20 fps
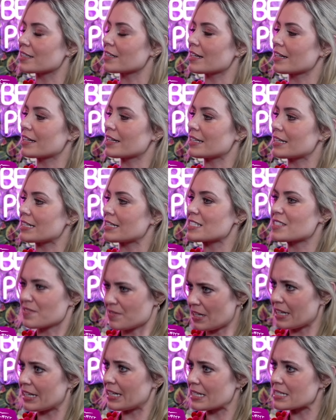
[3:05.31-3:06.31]

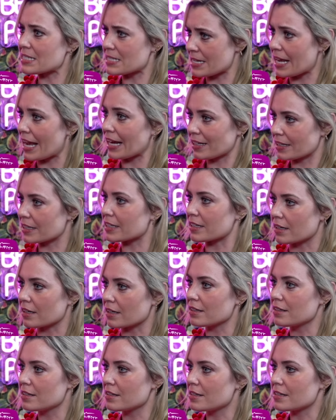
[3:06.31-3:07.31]
It is
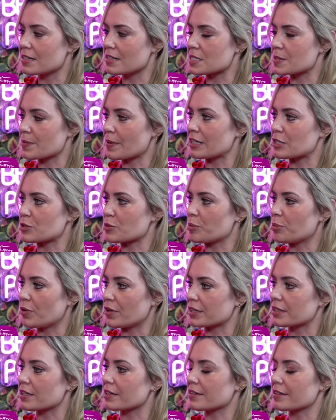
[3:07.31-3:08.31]
technical as well to a
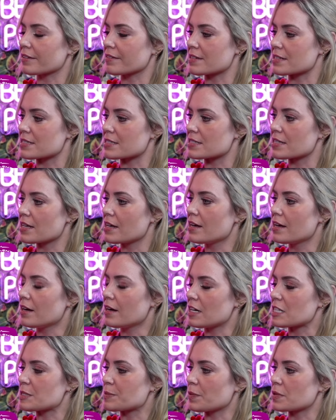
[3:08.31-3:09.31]
point. There is,
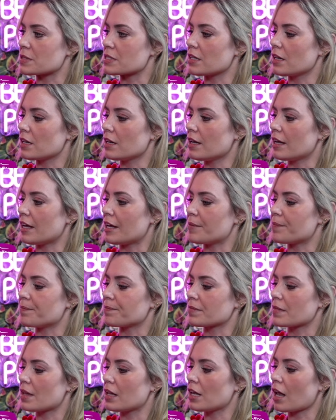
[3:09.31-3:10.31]
I suppose,
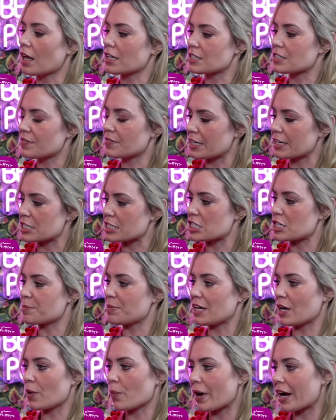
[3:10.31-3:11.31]
lots of things to
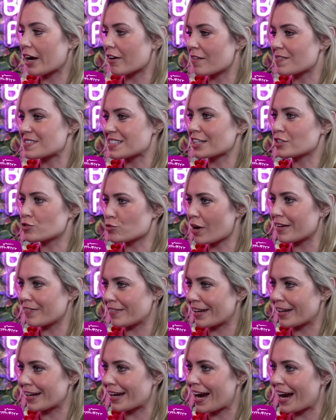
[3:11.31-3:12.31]
be aware of. It's like
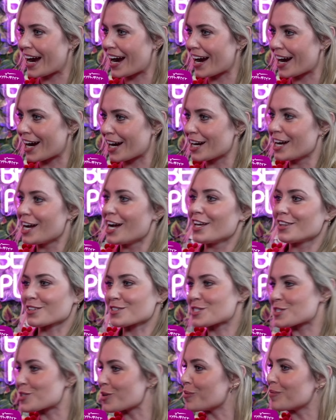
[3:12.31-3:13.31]
driving a car.
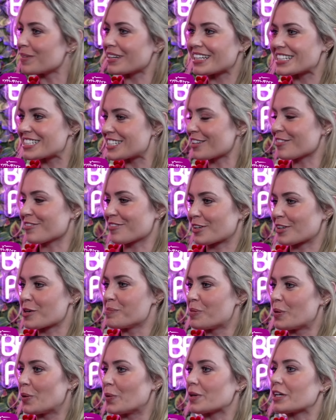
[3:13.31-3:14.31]
There's so many different
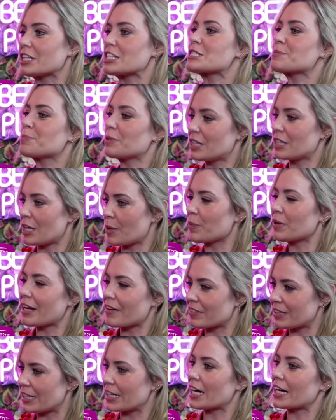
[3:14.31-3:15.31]
components, but then when
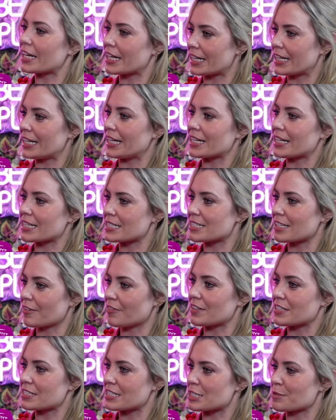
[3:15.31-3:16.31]
everything kind of clicks and it
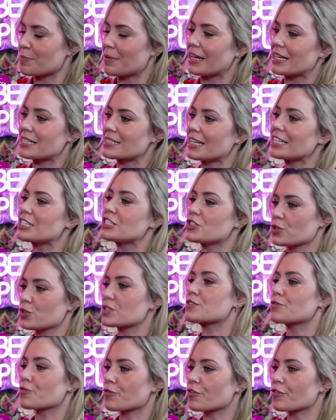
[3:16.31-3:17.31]
fits into place, it's
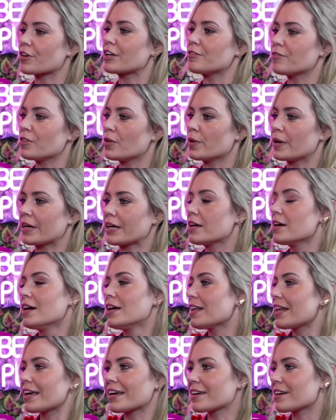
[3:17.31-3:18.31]
just free flowing.
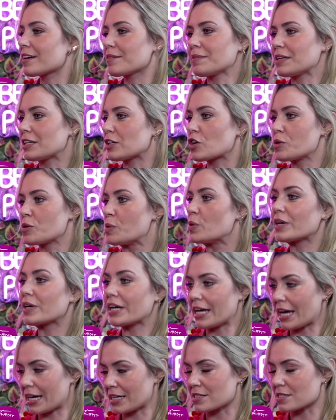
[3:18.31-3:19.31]

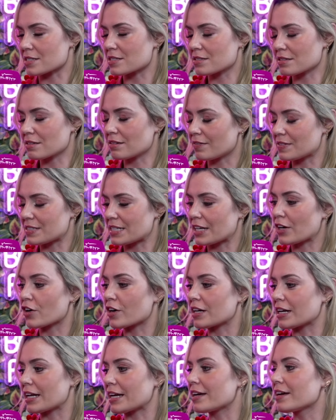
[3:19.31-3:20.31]
Camogie and obviously
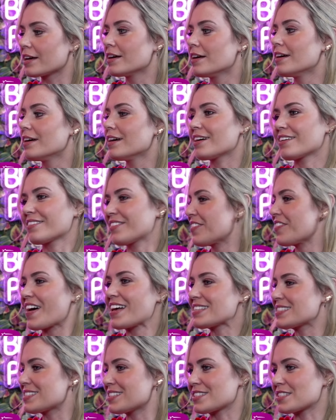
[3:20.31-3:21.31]
hurling are the
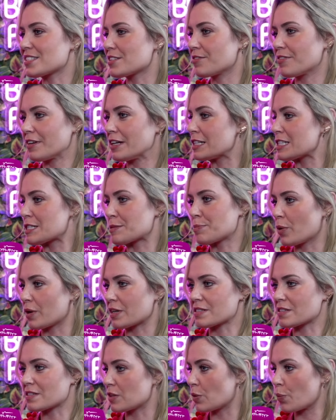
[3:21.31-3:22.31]
fastest field
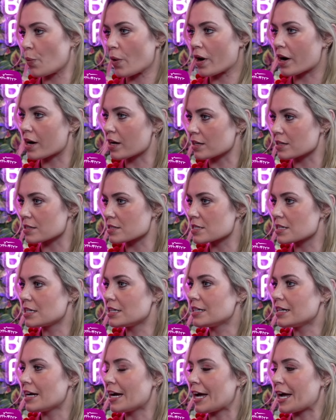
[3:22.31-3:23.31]
sports in the world.
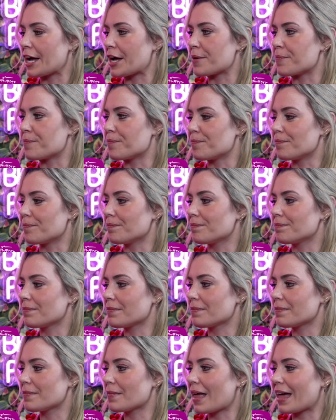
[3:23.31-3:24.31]
And
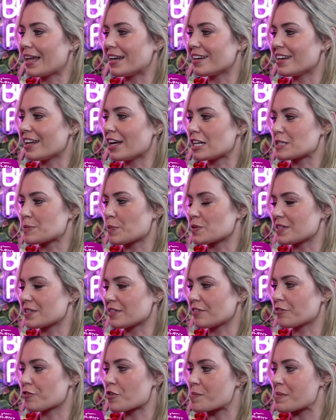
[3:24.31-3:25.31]
I suppose
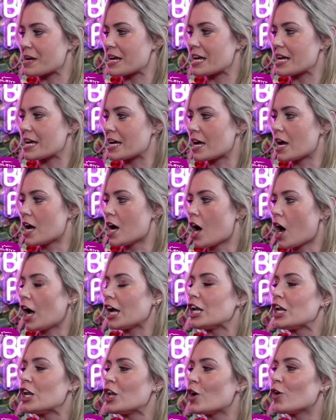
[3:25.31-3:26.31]
for me, I
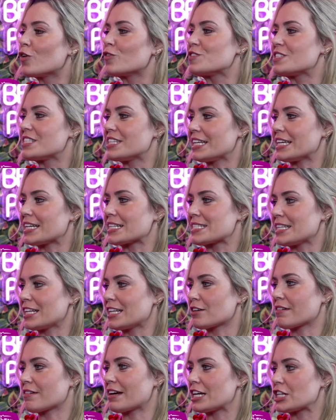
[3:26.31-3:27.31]
loved the
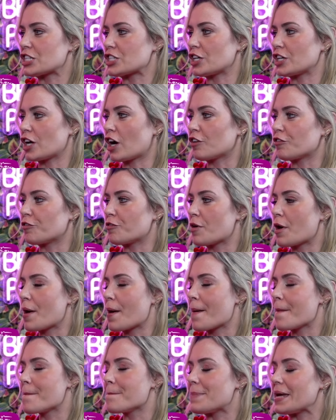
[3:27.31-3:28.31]
exhilaration of
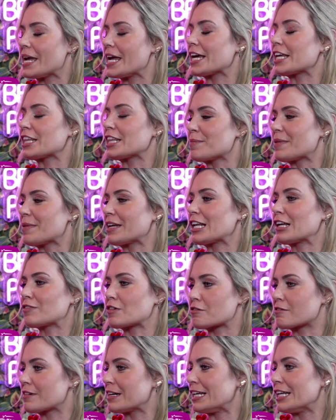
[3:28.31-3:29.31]
being in the middle of a
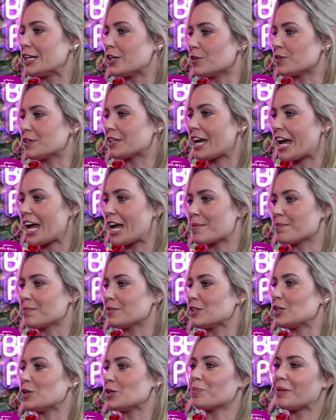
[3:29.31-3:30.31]
really good game,
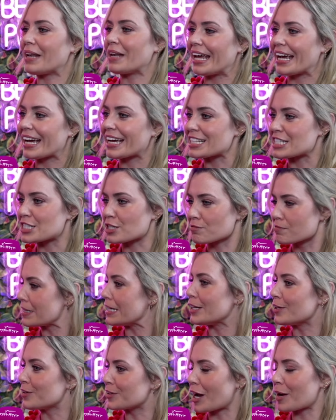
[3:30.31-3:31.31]
playing against a
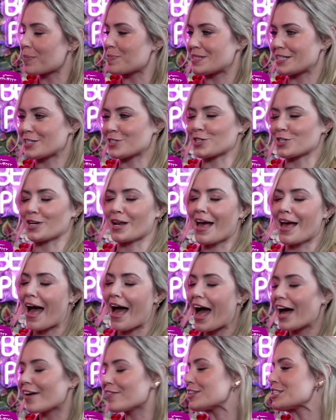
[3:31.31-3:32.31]
really good opposition,
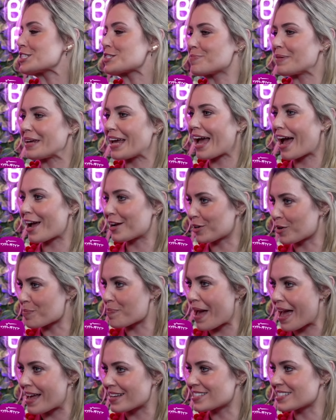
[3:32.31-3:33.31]
having to be at your
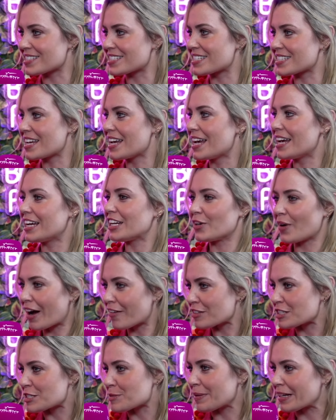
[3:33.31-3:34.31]
best,
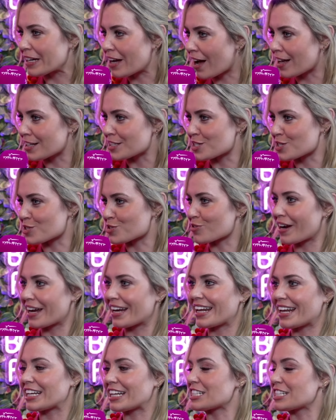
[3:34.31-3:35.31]
having to be concentrating.